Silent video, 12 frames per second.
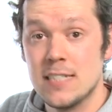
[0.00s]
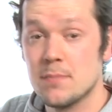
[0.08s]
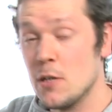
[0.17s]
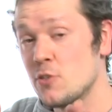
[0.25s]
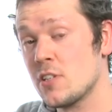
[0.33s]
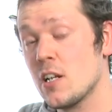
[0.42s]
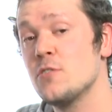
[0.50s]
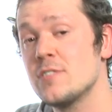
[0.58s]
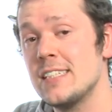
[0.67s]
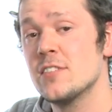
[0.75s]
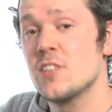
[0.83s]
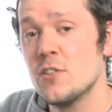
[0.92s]
It's most
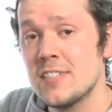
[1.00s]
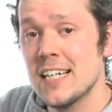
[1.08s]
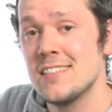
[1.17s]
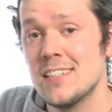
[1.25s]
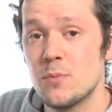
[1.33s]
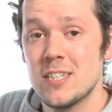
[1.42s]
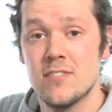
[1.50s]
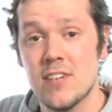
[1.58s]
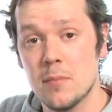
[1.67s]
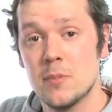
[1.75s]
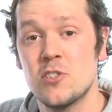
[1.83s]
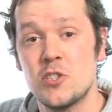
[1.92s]
closely associated with
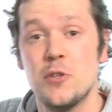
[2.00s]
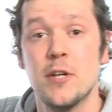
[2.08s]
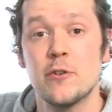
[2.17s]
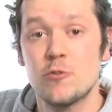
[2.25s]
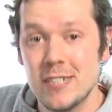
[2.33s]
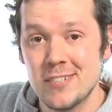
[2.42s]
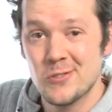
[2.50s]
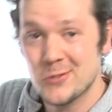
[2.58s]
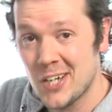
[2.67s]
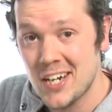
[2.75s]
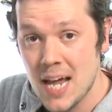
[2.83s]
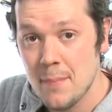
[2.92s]
development studio Crystal
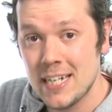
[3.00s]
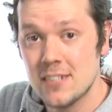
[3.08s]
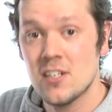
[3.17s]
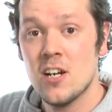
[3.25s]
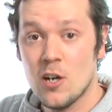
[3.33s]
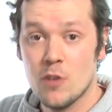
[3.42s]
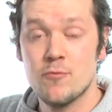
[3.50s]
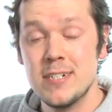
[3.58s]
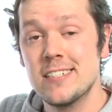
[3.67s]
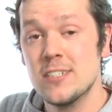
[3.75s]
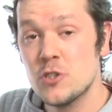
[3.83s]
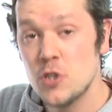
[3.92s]
Dynamics, of
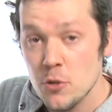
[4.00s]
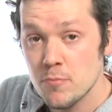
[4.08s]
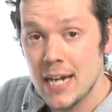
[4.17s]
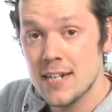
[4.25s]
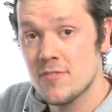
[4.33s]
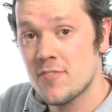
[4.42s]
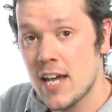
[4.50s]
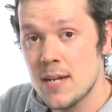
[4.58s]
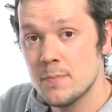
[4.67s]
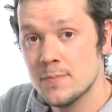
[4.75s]
recent Tomb Raider fame.